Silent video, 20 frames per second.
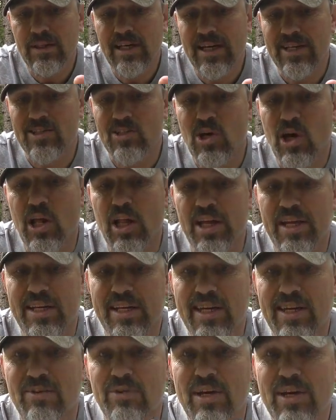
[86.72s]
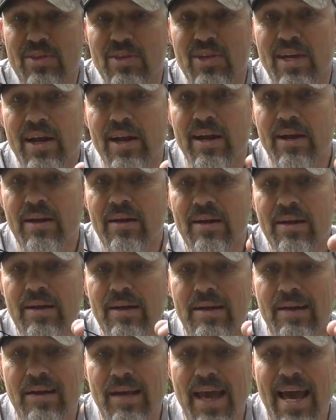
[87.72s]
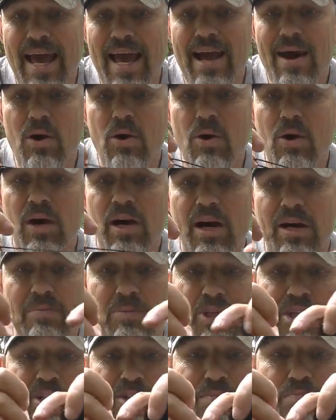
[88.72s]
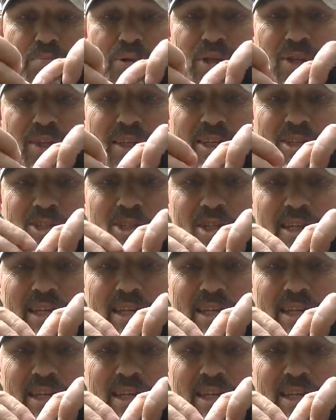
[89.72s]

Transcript: That's all I need right there. Now, I'm going to put this